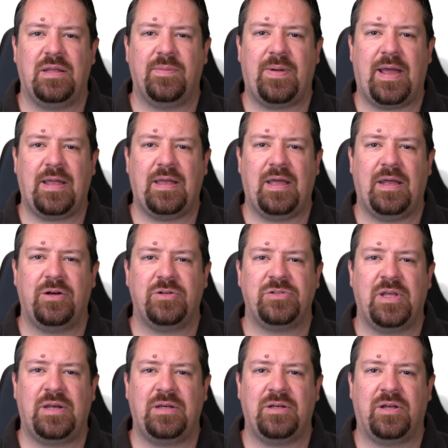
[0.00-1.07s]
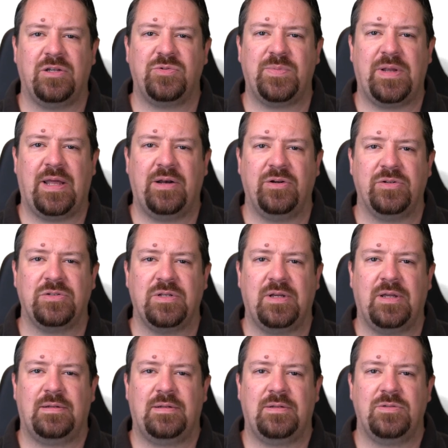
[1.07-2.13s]
in the packet headers and acknowledgement headers,
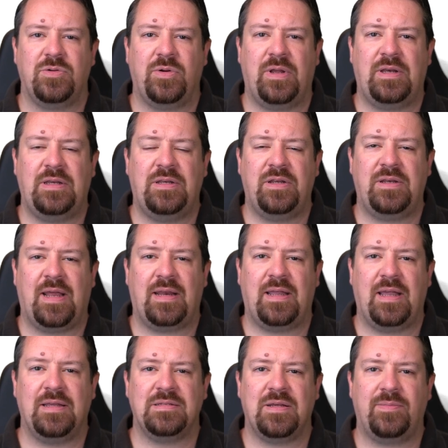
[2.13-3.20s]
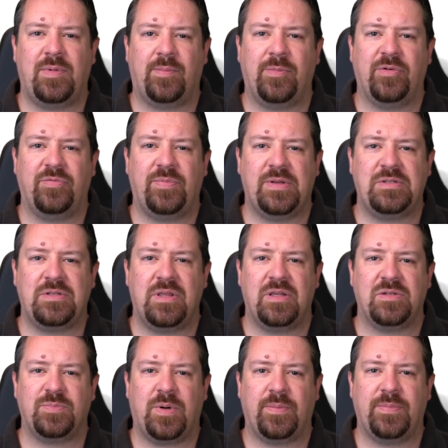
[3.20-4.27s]
so we need to dedicate some number of bits to
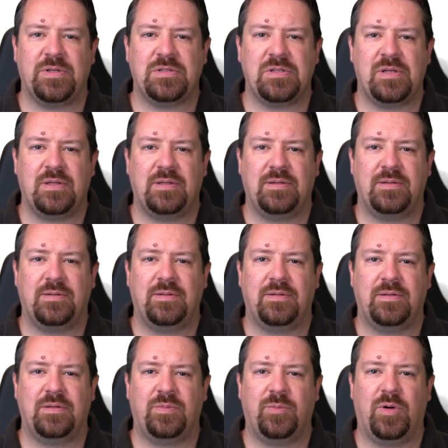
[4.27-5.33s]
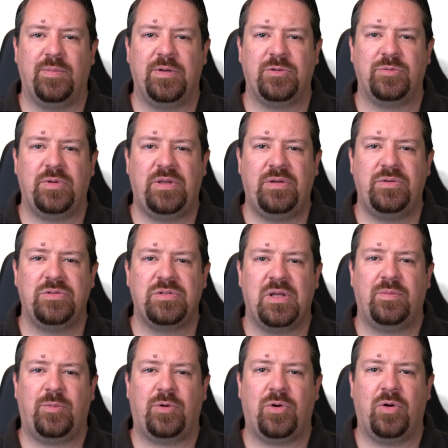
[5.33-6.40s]
this purpose. The more bits we use,
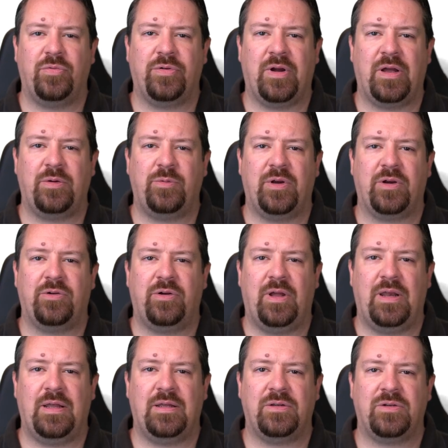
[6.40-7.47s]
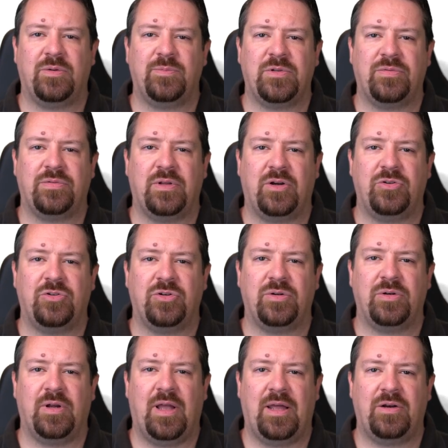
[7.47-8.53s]
the more overhead we are creating in terms of
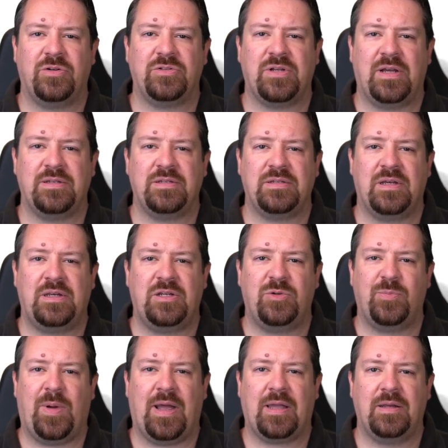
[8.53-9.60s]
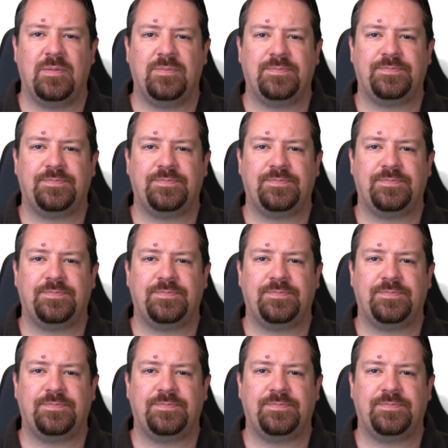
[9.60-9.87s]
larger header sizes on each packet.